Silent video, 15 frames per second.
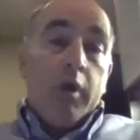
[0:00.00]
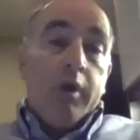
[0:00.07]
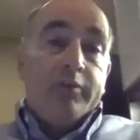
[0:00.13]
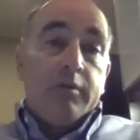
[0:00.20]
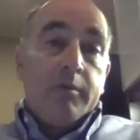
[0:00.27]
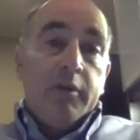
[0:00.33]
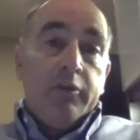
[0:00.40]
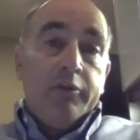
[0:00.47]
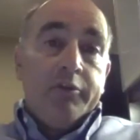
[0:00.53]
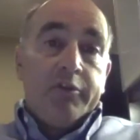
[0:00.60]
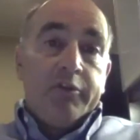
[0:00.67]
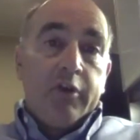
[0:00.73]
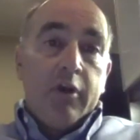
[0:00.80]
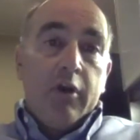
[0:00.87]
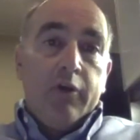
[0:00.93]
If somebody
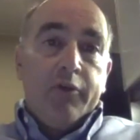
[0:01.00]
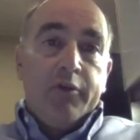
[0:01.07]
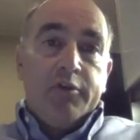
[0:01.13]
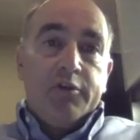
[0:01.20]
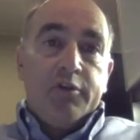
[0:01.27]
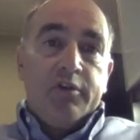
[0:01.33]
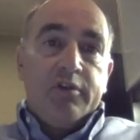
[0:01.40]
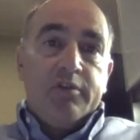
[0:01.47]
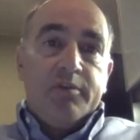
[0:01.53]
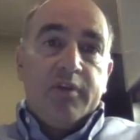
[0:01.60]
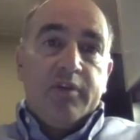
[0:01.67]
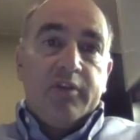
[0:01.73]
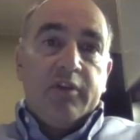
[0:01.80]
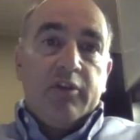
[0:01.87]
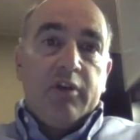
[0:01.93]
loses their health insurance
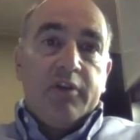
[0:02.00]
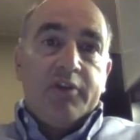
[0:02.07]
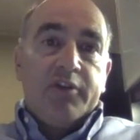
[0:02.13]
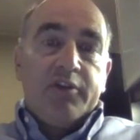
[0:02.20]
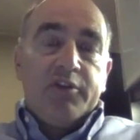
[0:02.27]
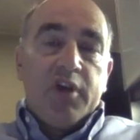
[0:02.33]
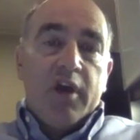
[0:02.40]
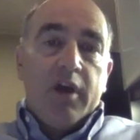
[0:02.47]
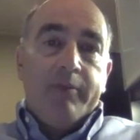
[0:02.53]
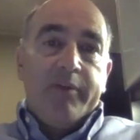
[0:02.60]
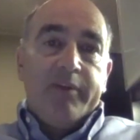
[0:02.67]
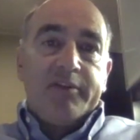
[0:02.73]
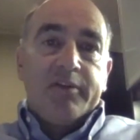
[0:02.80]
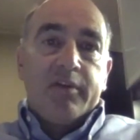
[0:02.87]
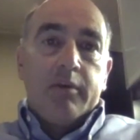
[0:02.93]
because they lost their job,
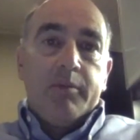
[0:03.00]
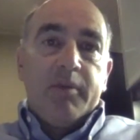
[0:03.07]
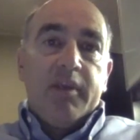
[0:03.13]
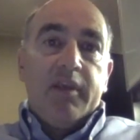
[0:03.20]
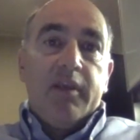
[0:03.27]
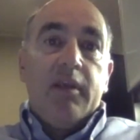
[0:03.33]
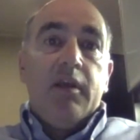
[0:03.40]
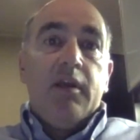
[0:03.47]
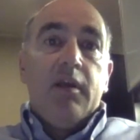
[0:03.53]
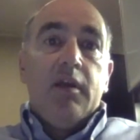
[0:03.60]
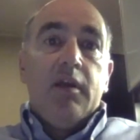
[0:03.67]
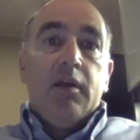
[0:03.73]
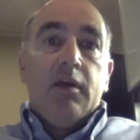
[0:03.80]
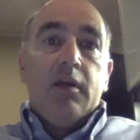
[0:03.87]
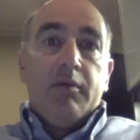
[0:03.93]
that's going to be
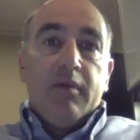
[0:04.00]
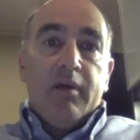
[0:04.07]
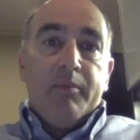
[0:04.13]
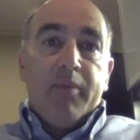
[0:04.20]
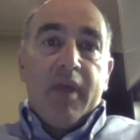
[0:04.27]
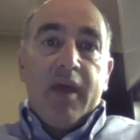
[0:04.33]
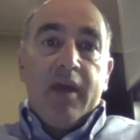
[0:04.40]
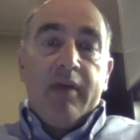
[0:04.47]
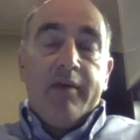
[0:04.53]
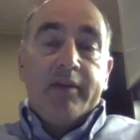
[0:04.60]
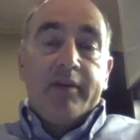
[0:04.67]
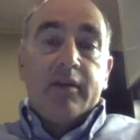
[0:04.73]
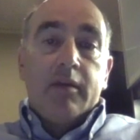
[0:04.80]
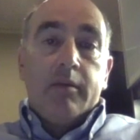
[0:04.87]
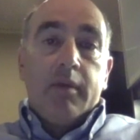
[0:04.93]

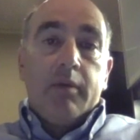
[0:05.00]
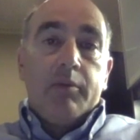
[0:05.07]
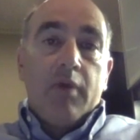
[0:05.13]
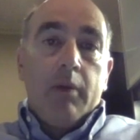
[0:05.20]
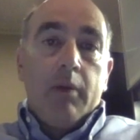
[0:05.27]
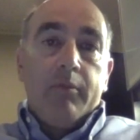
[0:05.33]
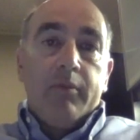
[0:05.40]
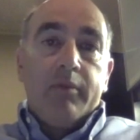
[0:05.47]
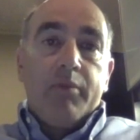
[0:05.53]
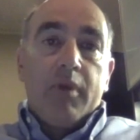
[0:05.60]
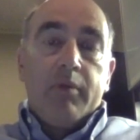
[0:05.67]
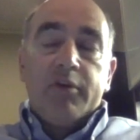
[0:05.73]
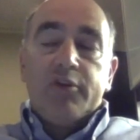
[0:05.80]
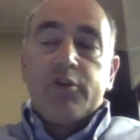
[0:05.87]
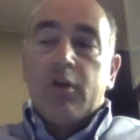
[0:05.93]
a problem with
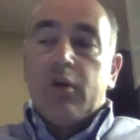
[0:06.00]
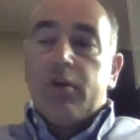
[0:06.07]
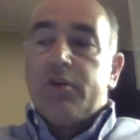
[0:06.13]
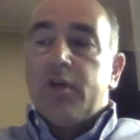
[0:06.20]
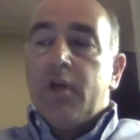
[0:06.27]
public charge.